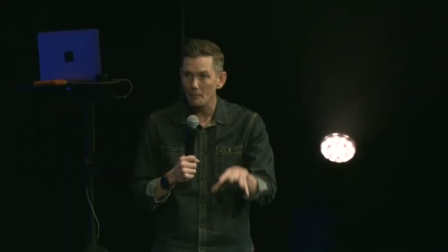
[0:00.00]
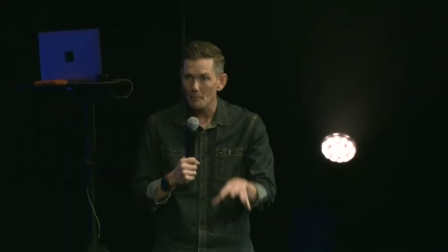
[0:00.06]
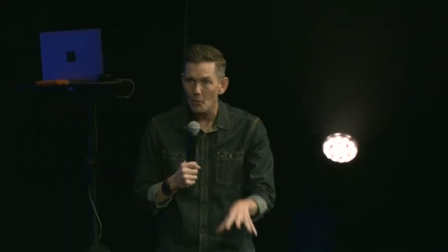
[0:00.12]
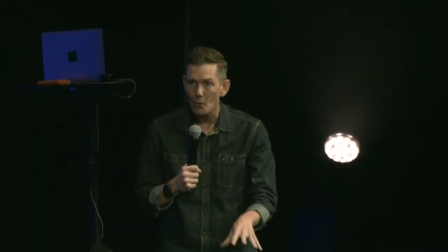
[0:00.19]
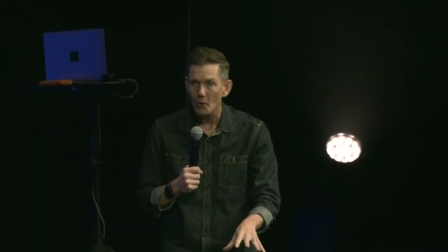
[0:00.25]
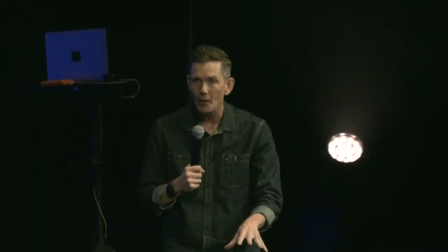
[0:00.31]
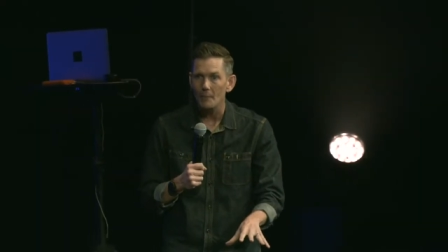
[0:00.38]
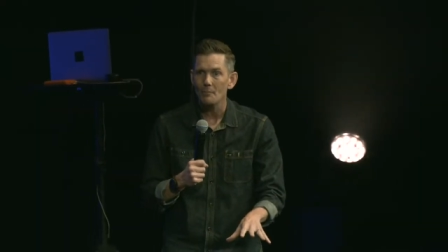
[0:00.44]

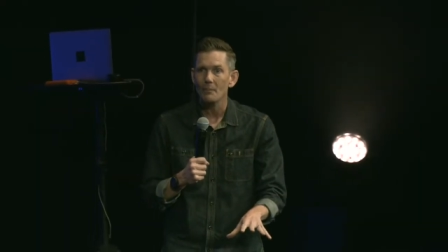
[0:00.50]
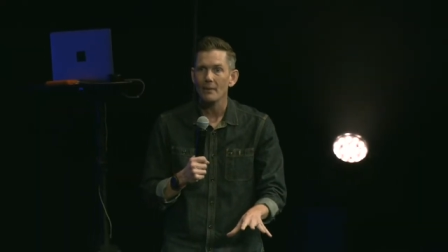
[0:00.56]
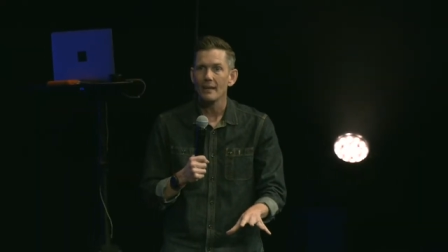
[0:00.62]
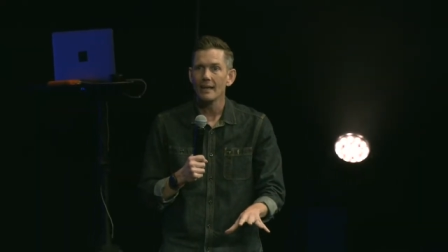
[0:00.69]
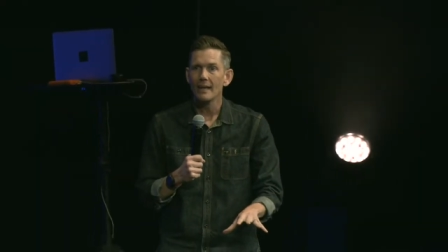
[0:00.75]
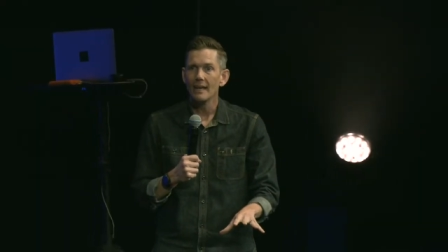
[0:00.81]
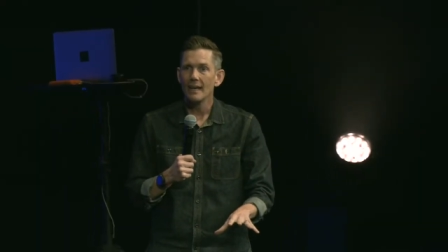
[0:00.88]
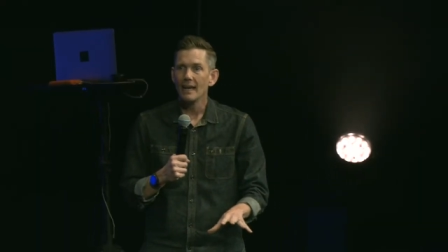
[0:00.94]
more.
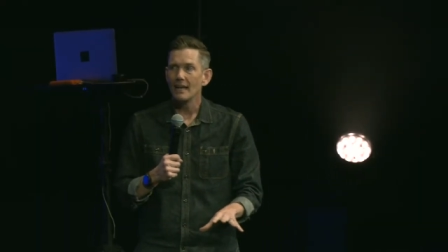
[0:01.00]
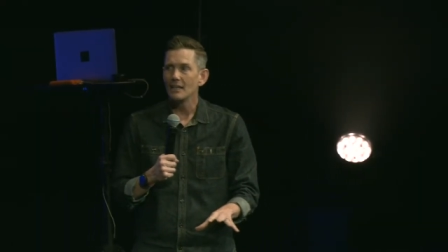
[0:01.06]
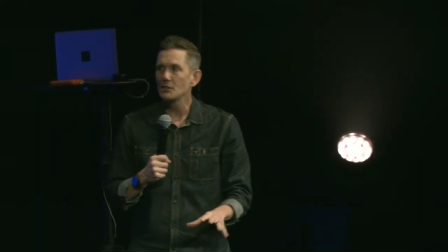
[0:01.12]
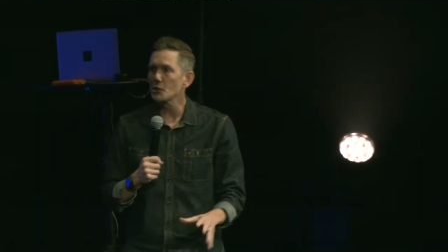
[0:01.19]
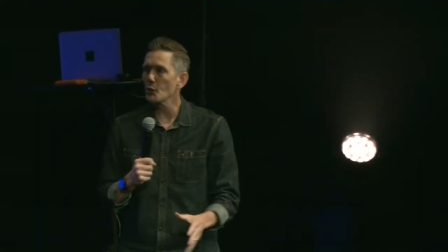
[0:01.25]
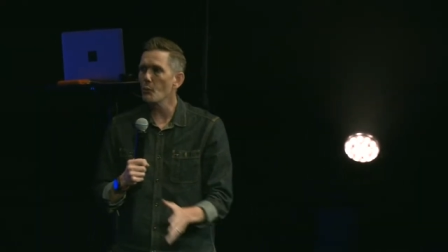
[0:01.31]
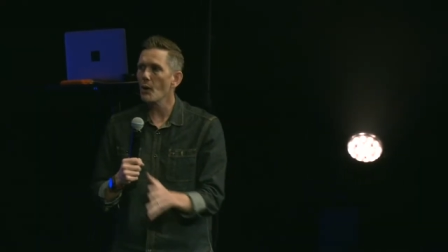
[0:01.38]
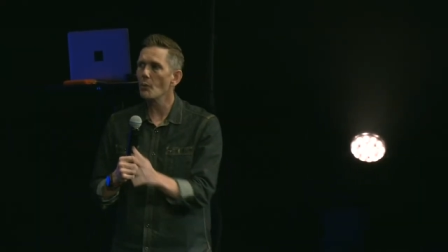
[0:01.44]
And
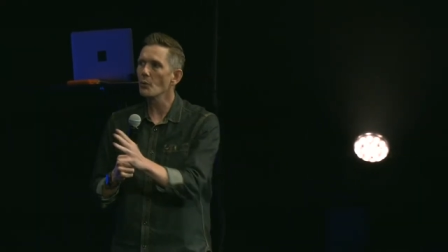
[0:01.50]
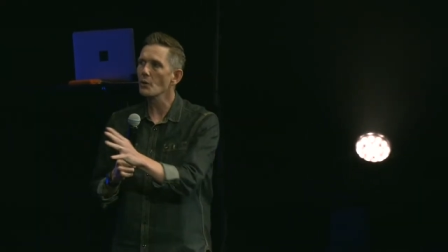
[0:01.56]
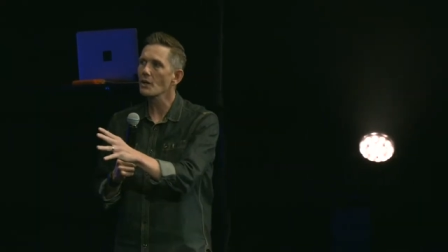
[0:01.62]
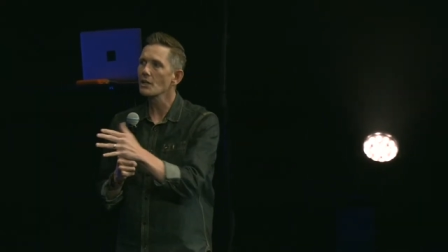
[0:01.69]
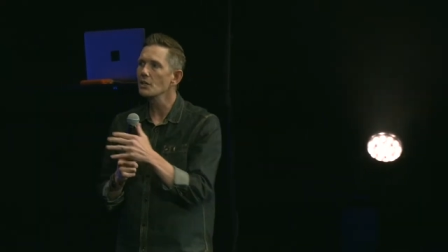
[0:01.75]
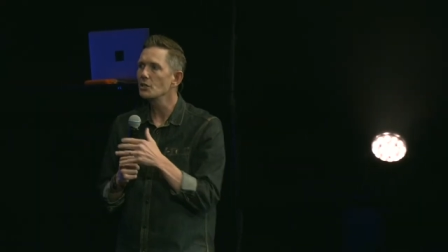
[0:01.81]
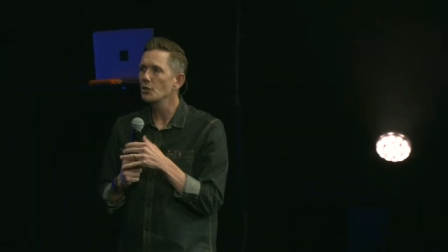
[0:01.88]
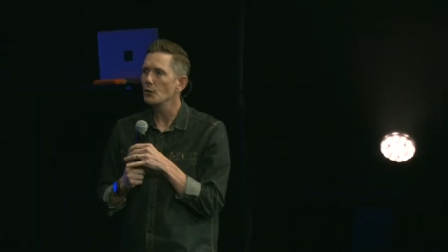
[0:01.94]
so, what we're
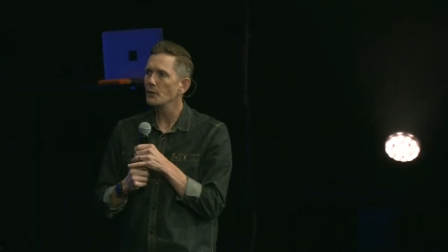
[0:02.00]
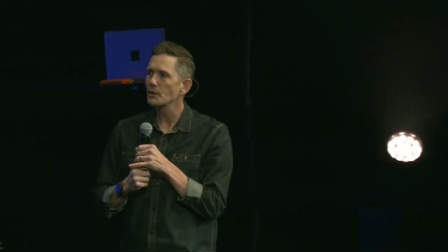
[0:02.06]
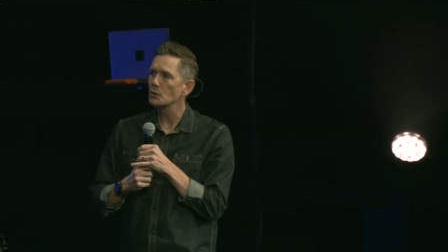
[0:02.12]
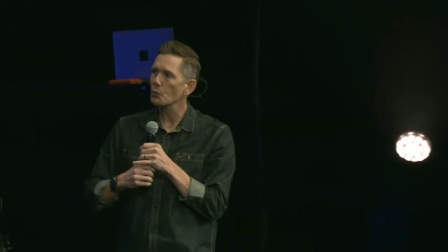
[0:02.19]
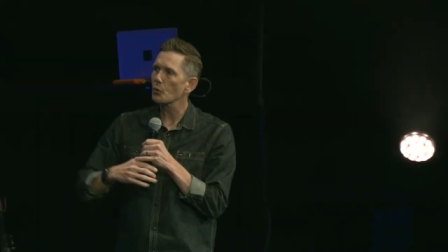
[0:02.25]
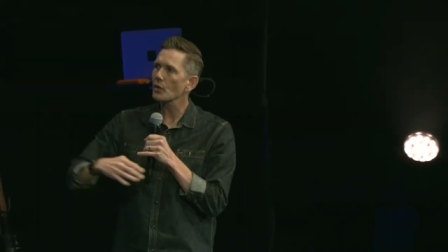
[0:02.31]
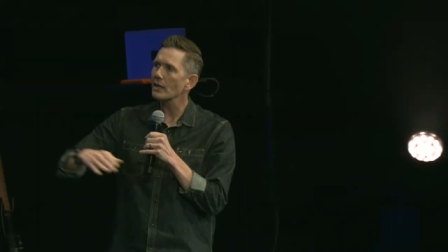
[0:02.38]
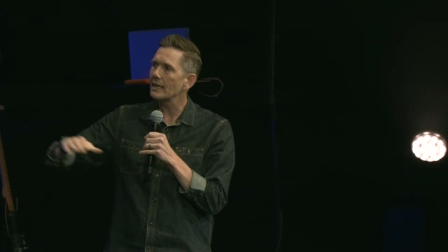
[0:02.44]
going to do is,
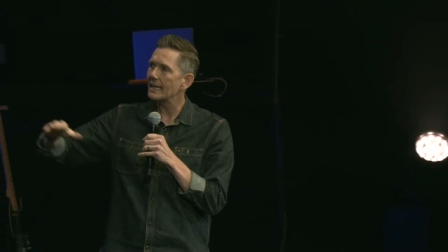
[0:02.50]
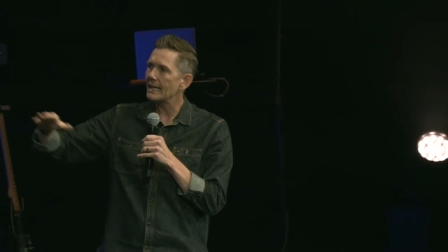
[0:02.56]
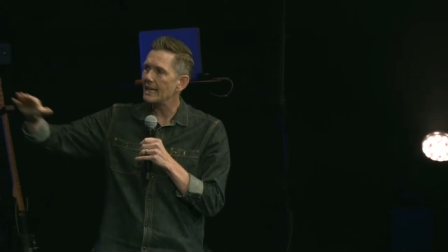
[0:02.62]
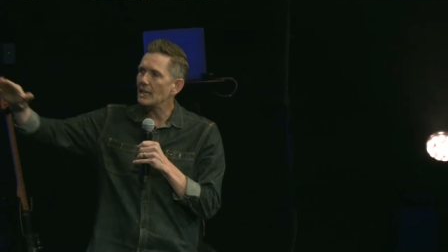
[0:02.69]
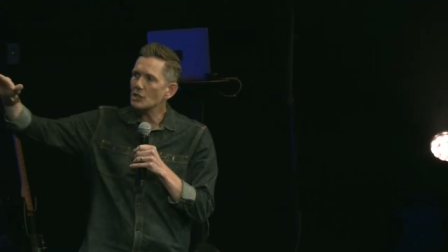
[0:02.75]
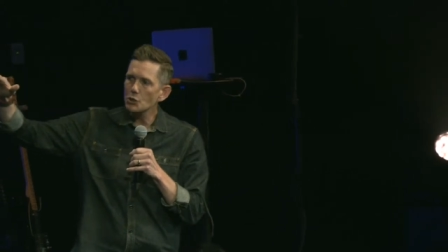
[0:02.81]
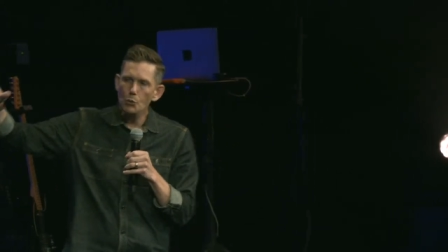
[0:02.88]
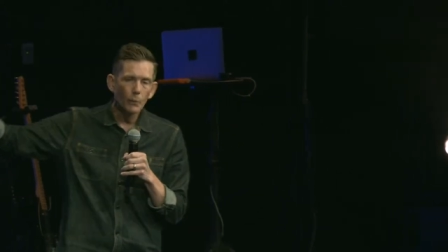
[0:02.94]
we're going to
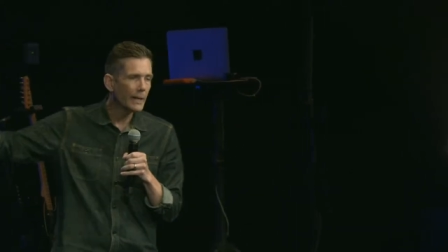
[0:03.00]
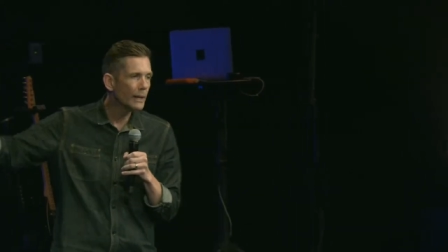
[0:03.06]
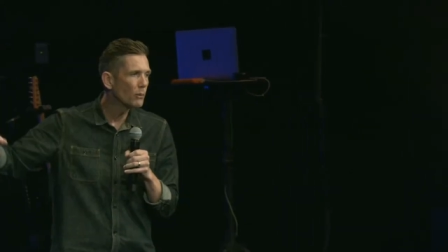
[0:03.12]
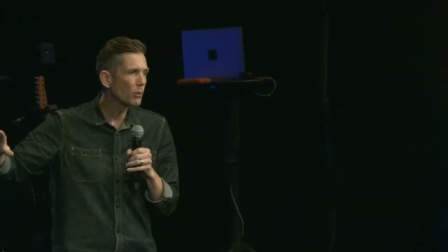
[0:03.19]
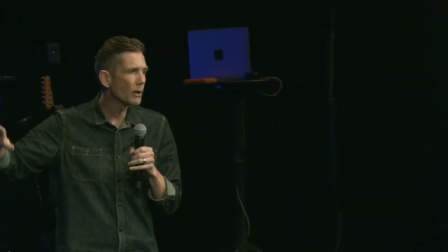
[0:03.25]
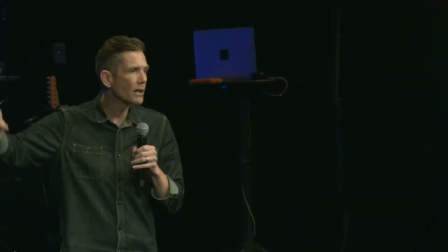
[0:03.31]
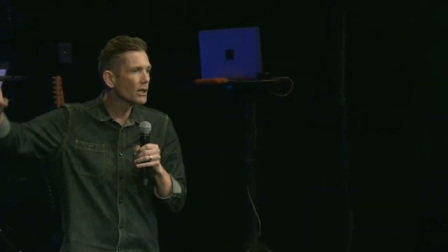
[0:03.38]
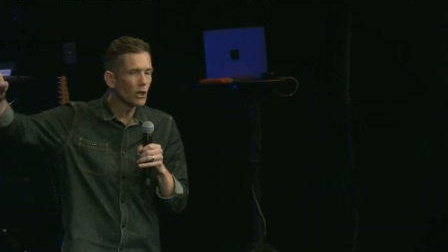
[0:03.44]
each week,
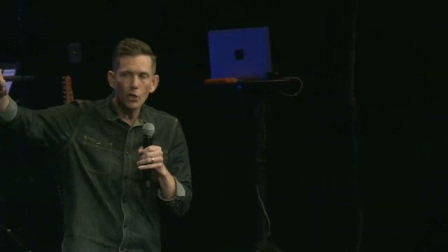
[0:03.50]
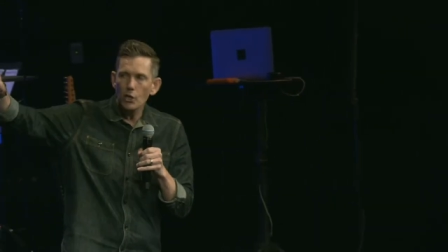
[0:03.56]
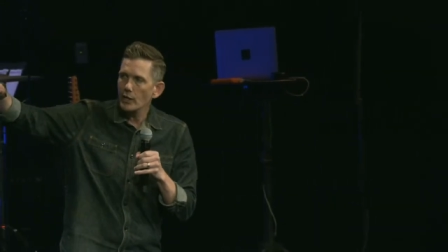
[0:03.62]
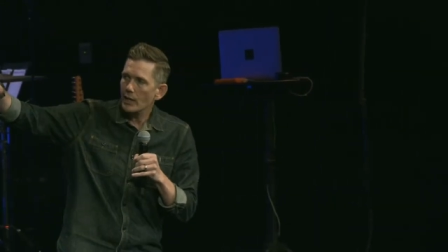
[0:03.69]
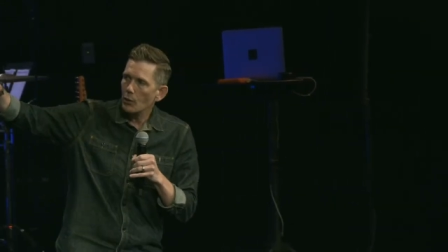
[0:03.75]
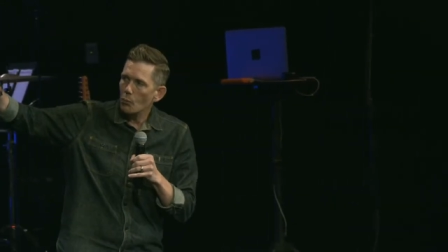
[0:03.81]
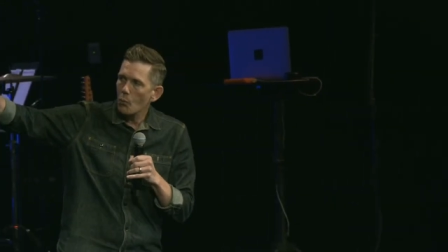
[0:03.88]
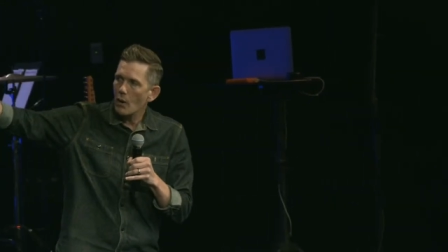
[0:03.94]
we're going to look
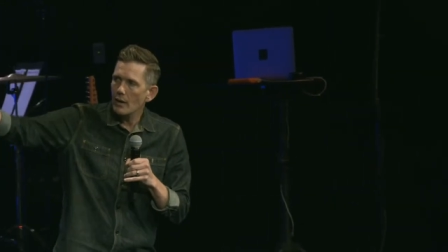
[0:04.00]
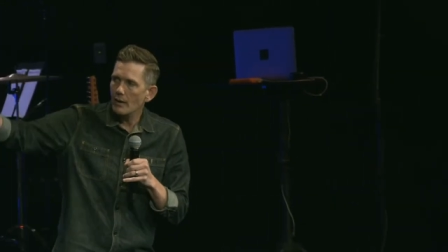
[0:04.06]
at one